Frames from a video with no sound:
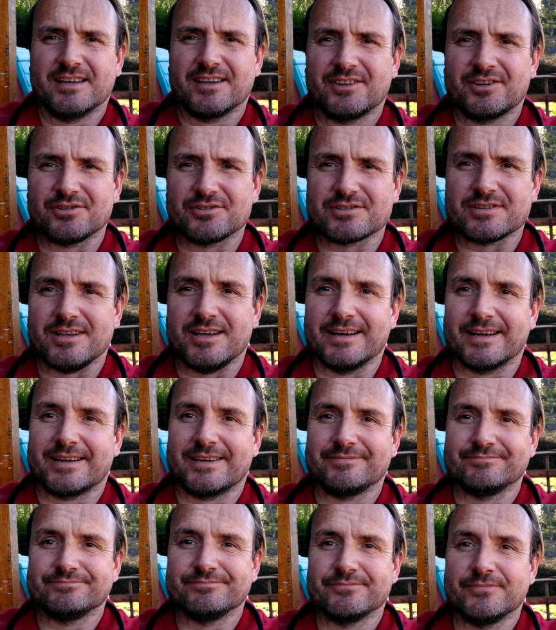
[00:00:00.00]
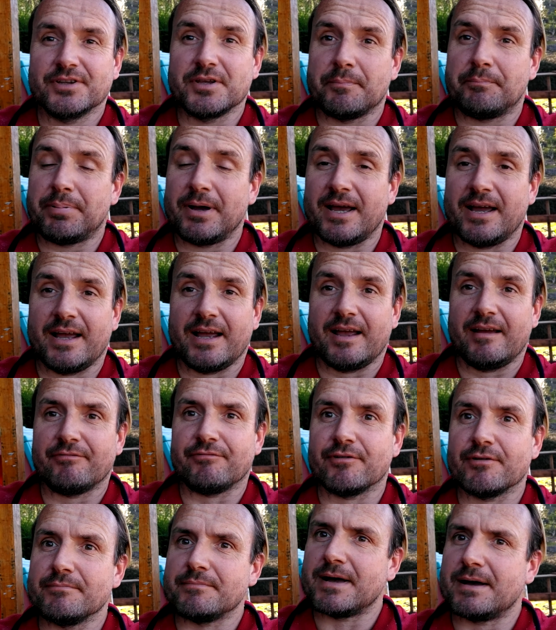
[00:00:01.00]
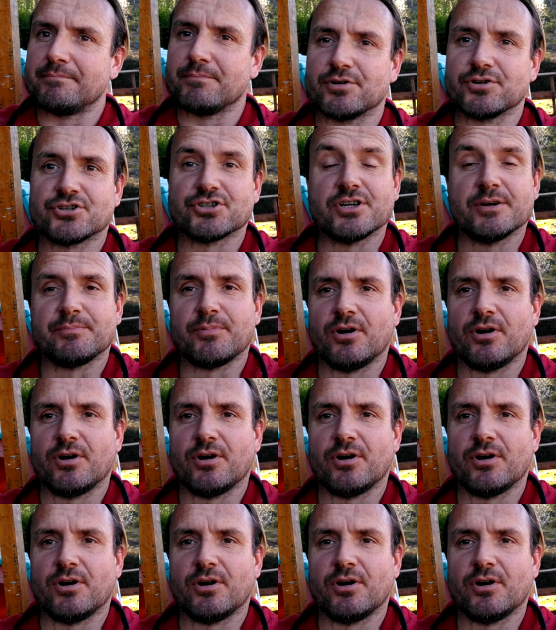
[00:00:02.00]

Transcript: there's like you pay for membership